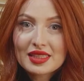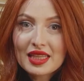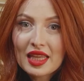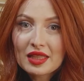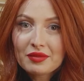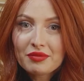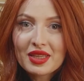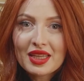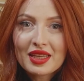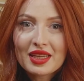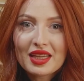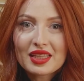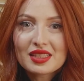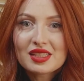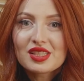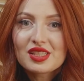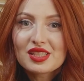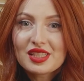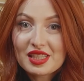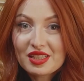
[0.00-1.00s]
can be a
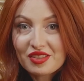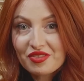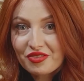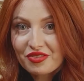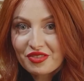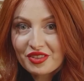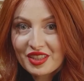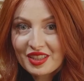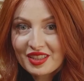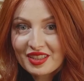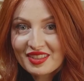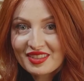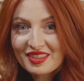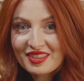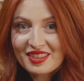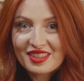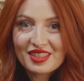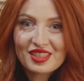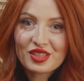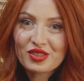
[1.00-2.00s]

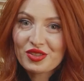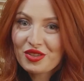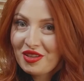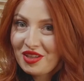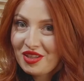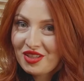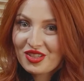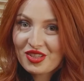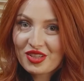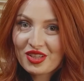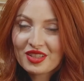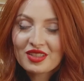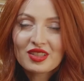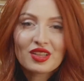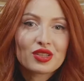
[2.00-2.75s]
different situation.